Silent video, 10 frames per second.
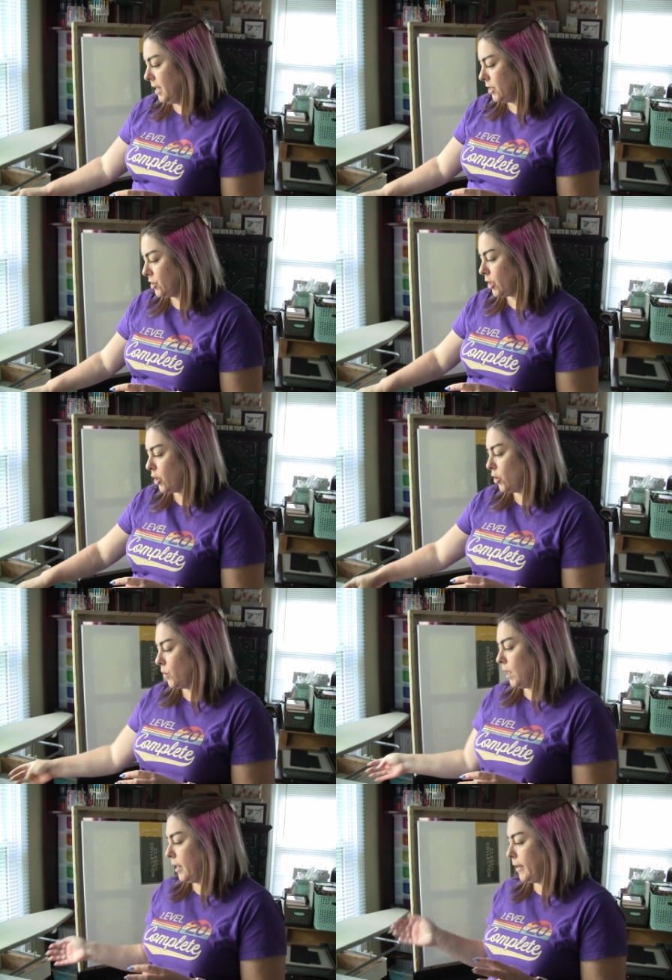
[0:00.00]

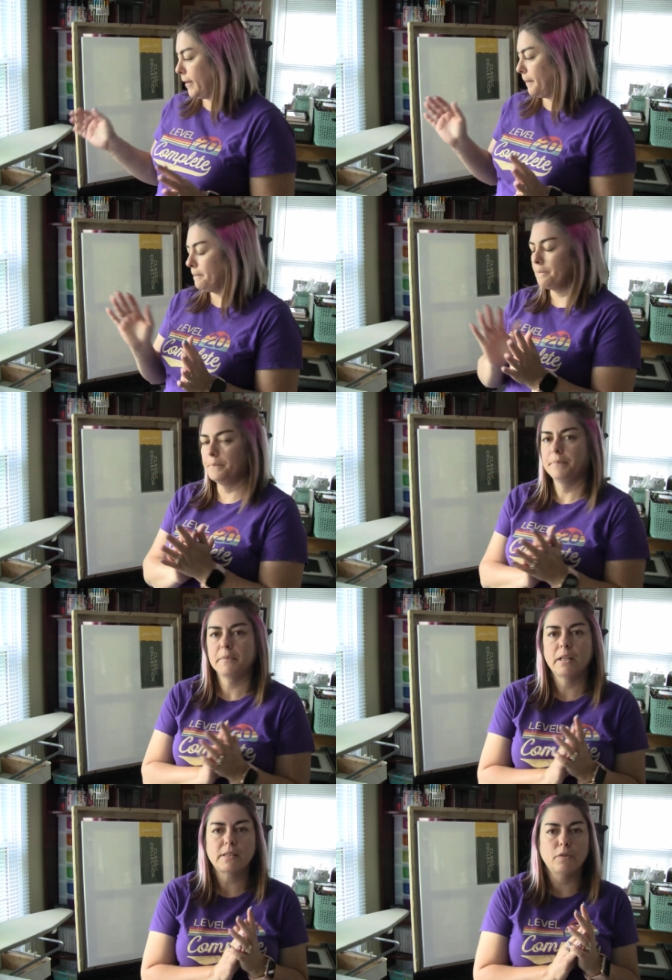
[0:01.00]
So
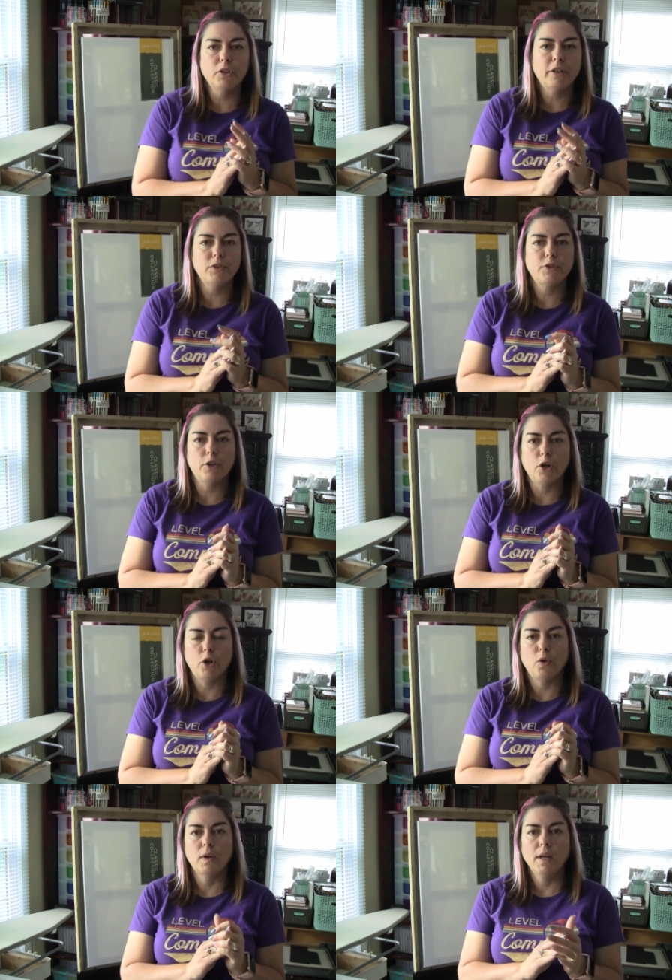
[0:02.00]
several years
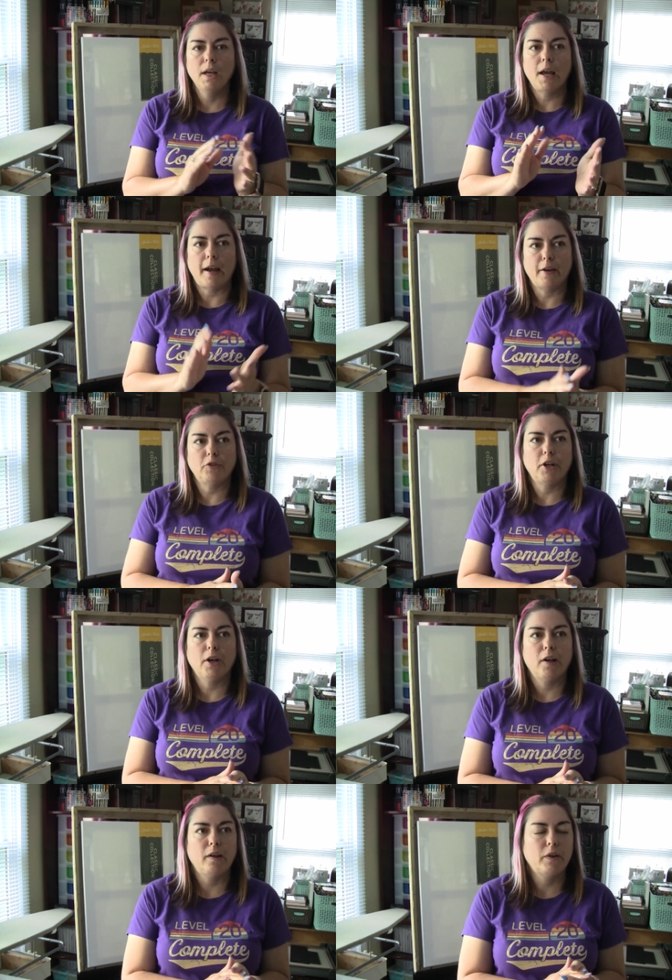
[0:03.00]
ago, after I
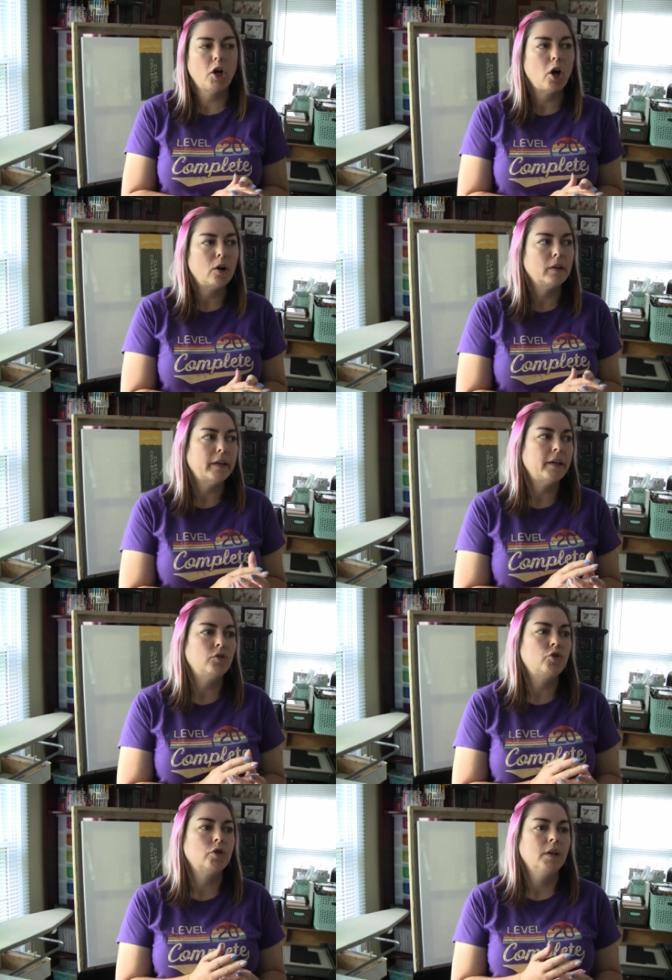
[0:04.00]
got out of
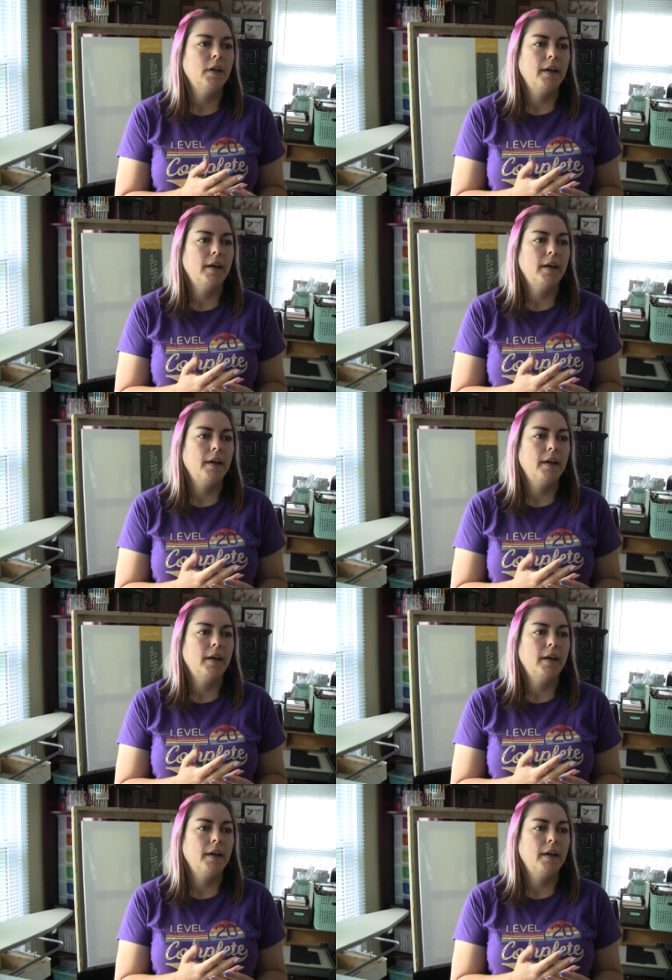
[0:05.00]
college,